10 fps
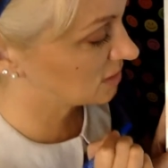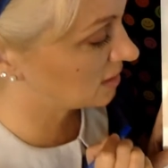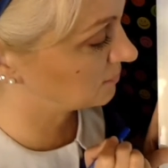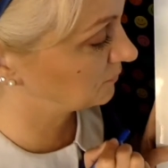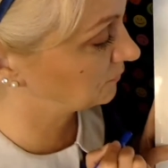your
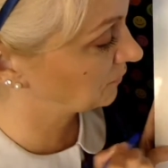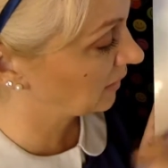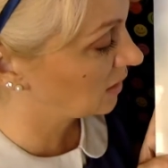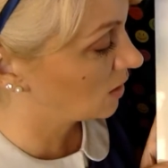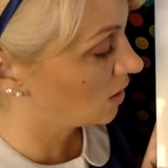time.
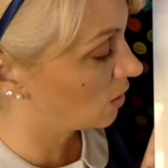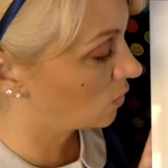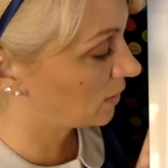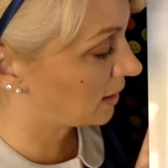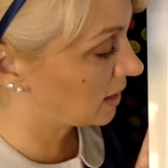
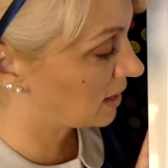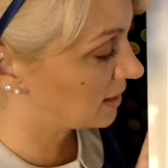Okay,